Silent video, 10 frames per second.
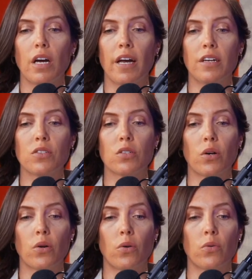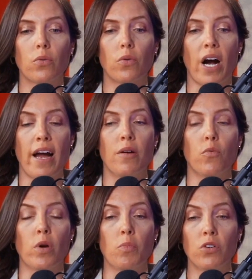And so
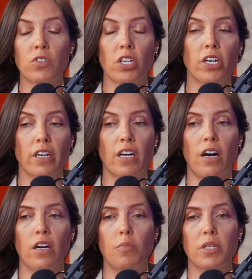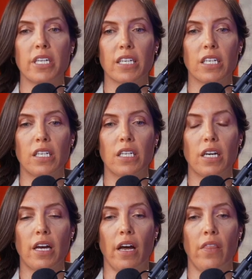we moved her, got her protected,
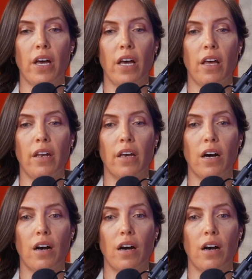and then